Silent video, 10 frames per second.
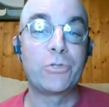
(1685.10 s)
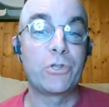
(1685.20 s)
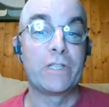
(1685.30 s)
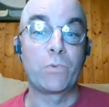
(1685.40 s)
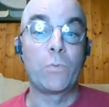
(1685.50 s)
I'm
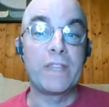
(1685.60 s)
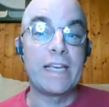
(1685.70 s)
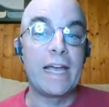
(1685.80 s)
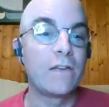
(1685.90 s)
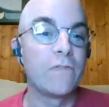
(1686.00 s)
sure this won't be
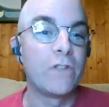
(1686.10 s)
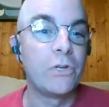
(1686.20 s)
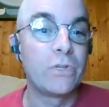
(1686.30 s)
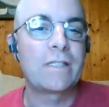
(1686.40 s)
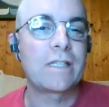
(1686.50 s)
the end of the
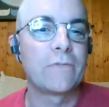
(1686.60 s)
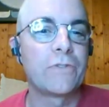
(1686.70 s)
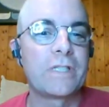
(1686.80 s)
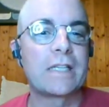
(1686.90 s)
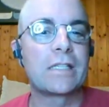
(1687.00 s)
new
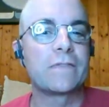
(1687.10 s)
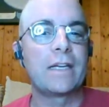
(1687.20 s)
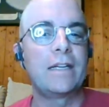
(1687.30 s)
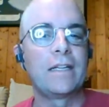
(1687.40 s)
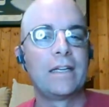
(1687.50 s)
discoveries, as I've
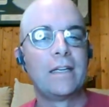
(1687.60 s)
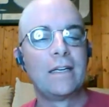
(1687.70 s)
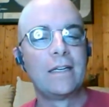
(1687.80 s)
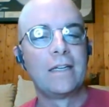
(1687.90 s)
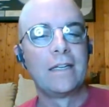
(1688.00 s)
said,
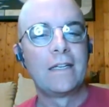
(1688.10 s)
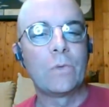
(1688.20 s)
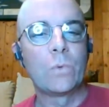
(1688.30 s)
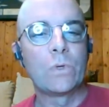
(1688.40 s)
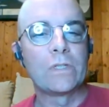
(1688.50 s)

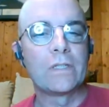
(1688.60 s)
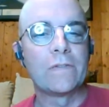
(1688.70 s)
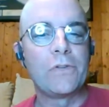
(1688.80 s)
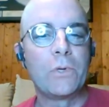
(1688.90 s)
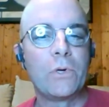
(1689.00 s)
in the world
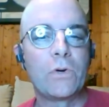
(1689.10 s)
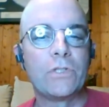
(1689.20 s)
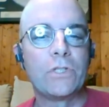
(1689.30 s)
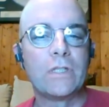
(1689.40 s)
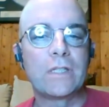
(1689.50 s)
of human
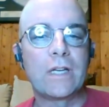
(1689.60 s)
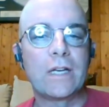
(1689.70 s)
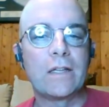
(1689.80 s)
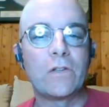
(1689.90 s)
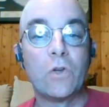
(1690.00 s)
origins.
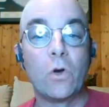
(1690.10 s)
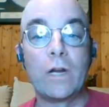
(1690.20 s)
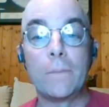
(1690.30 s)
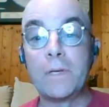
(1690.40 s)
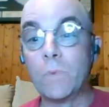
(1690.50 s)
Uh, there'll no
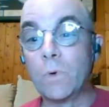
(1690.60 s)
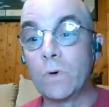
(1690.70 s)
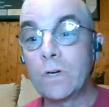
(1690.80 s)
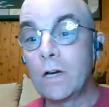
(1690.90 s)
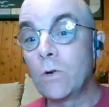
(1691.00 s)
doubt be
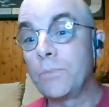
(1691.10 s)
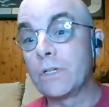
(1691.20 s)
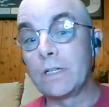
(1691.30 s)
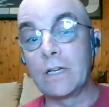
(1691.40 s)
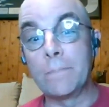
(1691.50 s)
more. And I hope you
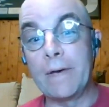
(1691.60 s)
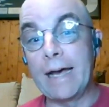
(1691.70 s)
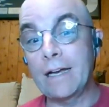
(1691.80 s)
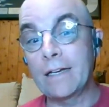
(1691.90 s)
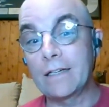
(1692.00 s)
can come
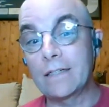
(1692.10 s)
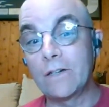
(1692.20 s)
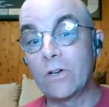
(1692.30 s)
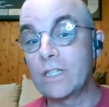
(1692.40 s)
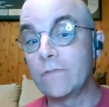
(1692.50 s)
back
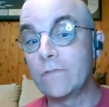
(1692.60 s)
onto